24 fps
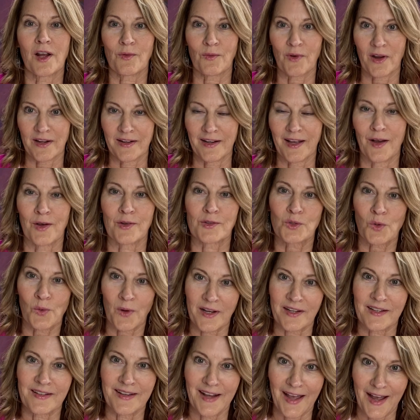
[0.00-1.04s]
on right now, it's
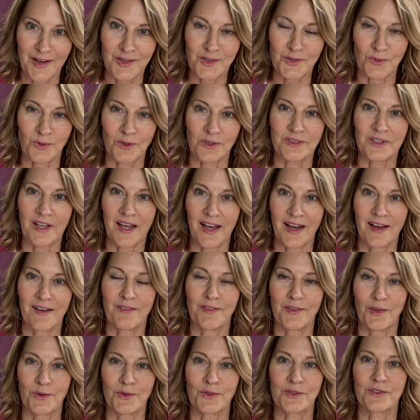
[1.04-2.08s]
quite natural to
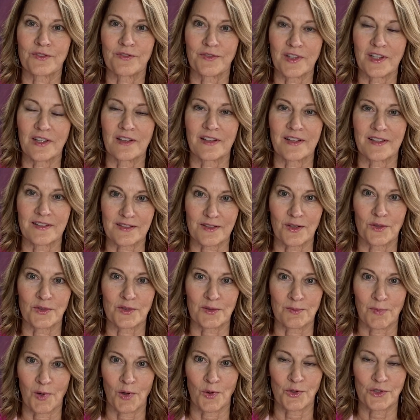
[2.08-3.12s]
have those feelings, those
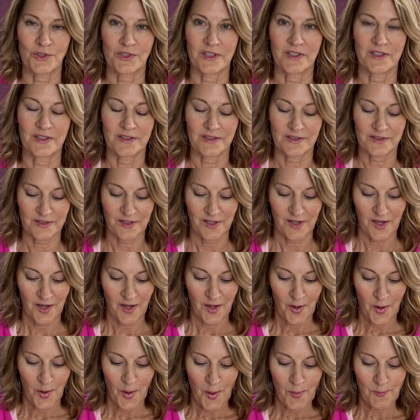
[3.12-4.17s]
emotions.
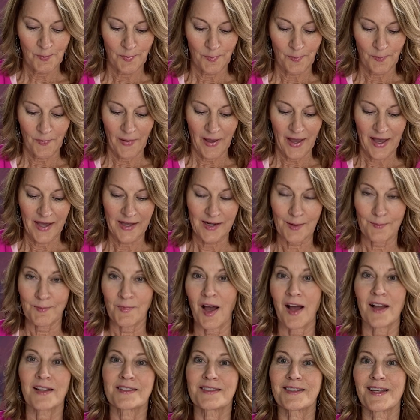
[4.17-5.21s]
And I'm
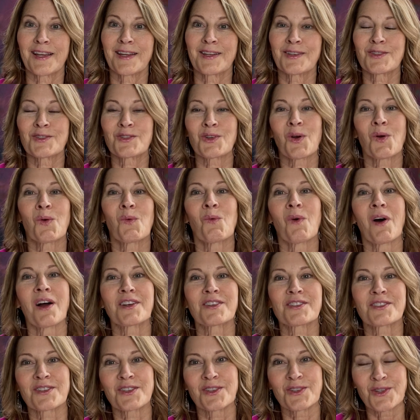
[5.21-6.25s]
not saying don't
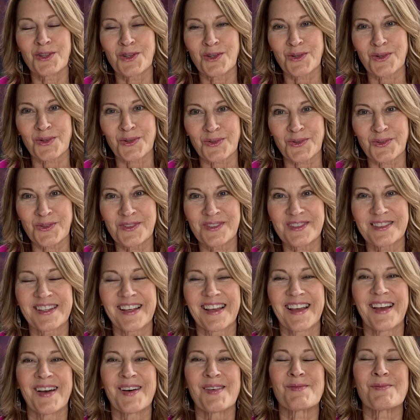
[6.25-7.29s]
watch the news,
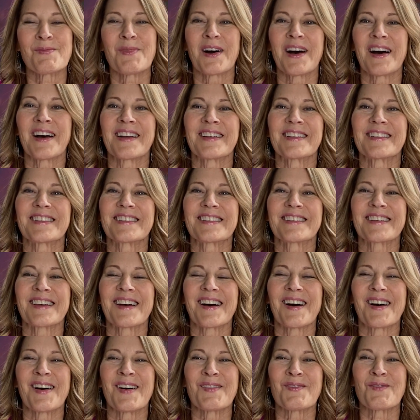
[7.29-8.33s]
but
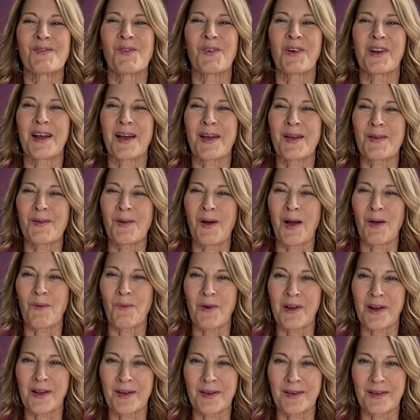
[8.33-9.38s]
what I
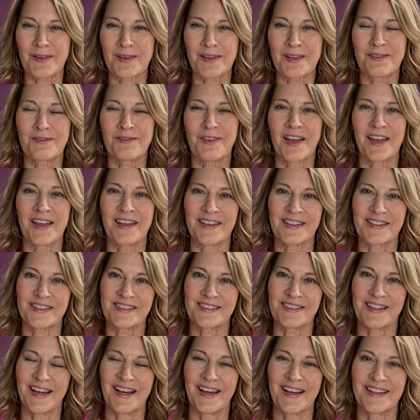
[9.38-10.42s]
want to convey
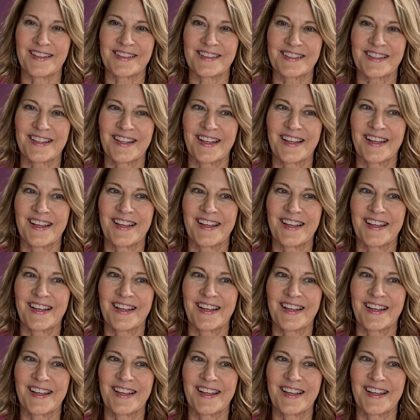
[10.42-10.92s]
is that